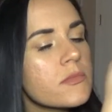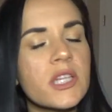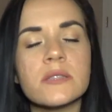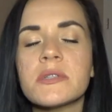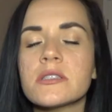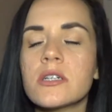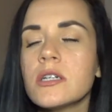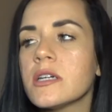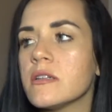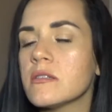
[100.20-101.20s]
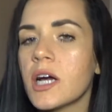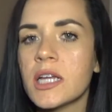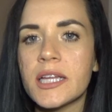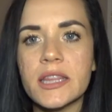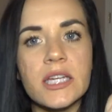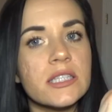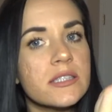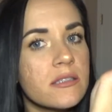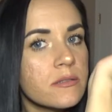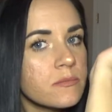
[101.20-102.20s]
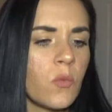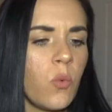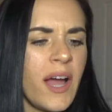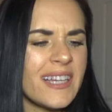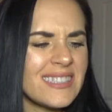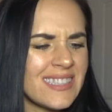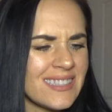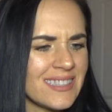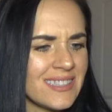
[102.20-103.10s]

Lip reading: That smells good. I like this. What?